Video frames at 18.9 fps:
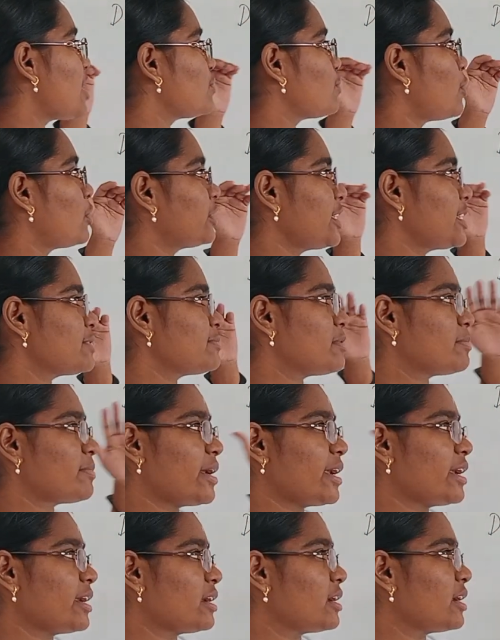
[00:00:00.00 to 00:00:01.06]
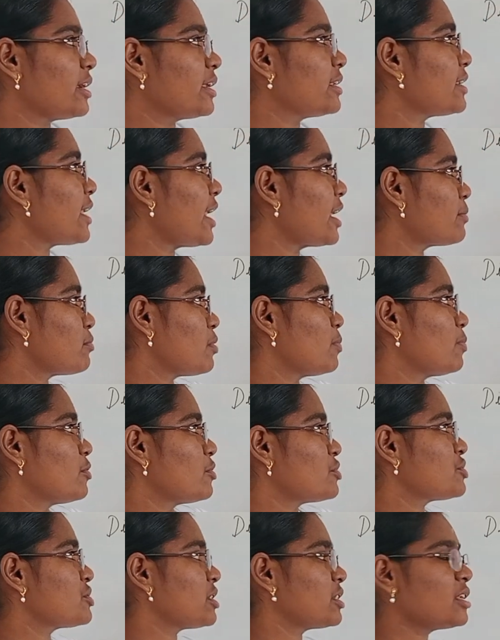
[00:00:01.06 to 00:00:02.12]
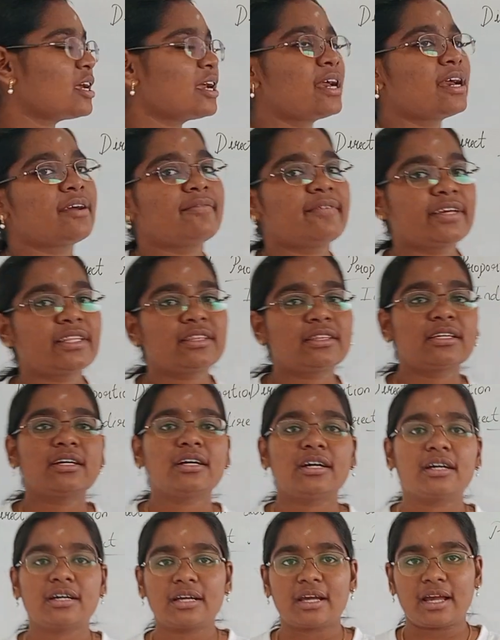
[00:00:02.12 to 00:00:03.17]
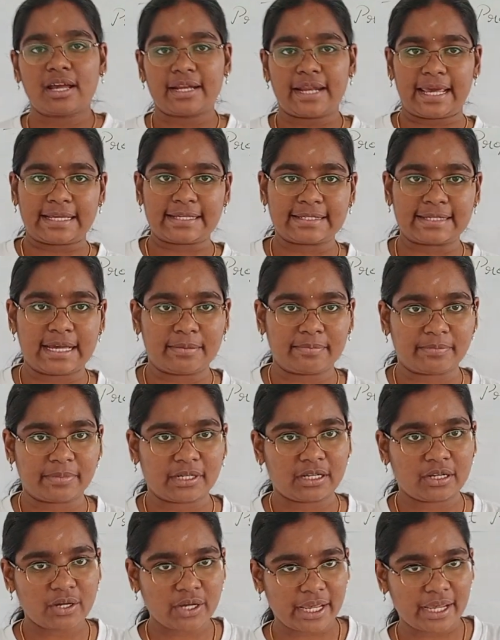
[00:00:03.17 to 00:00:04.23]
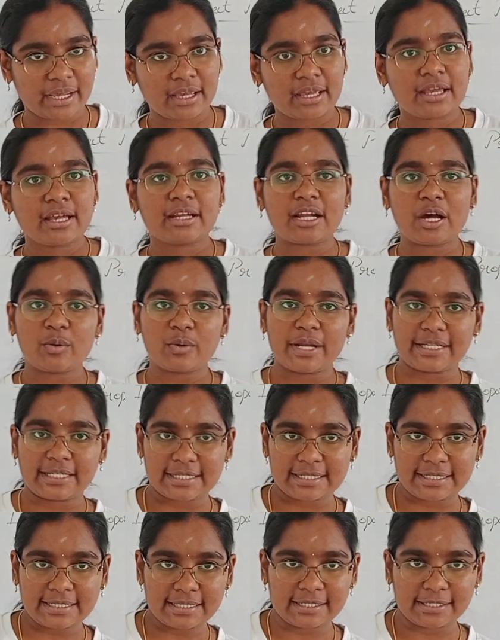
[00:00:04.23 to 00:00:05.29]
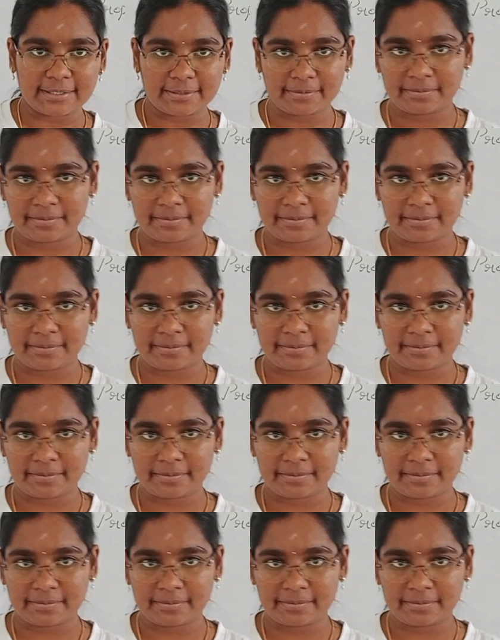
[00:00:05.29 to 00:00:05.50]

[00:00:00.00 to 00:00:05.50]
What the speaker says: and what is meant by indirect proportion with an example. Okay, now let us learn.